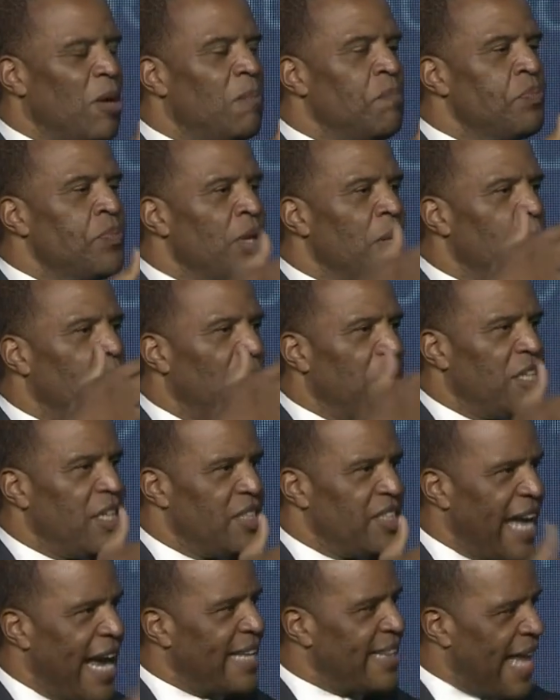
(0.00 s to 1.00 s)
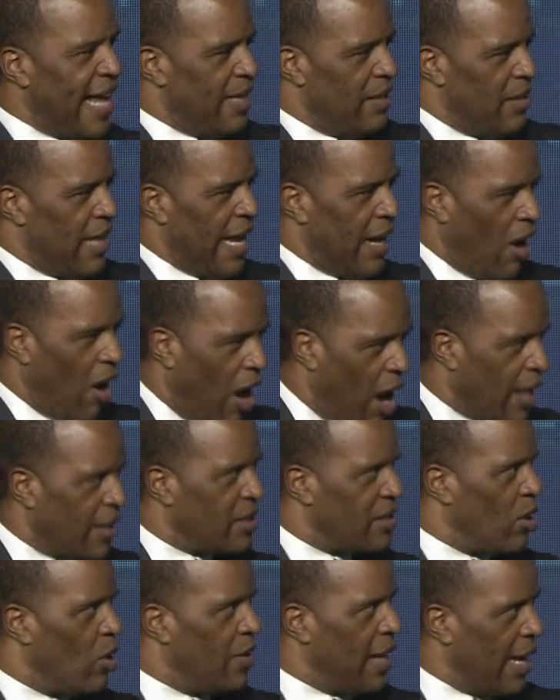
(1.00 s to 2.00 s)
So, but to take that
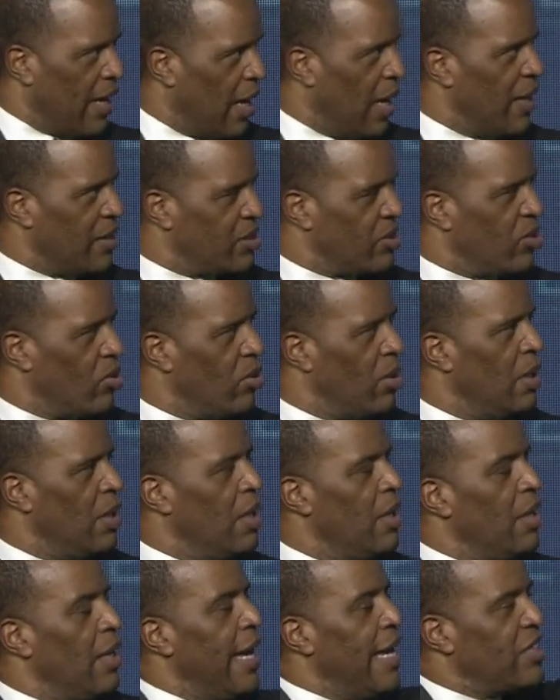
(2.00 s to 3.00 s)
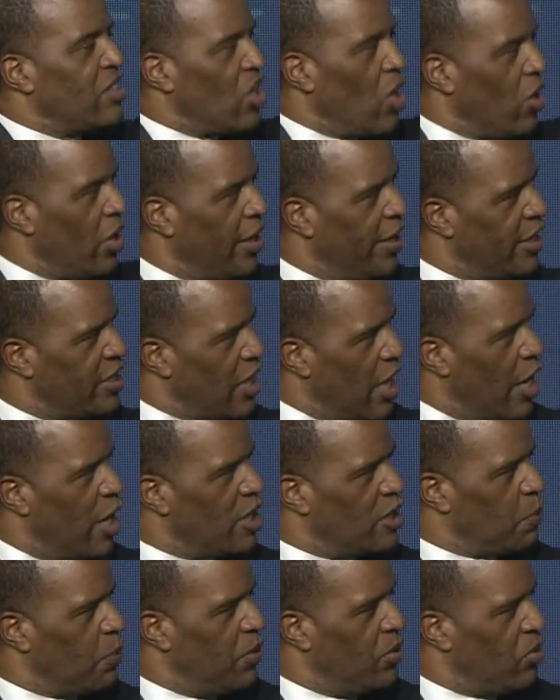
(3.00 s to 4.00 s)
heart, though, and that hustle and turn it into
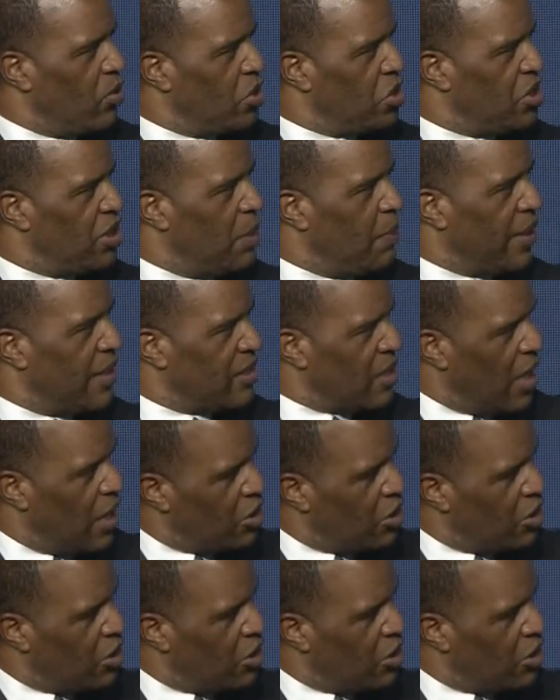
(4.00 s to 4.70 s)
entrepreneurship, because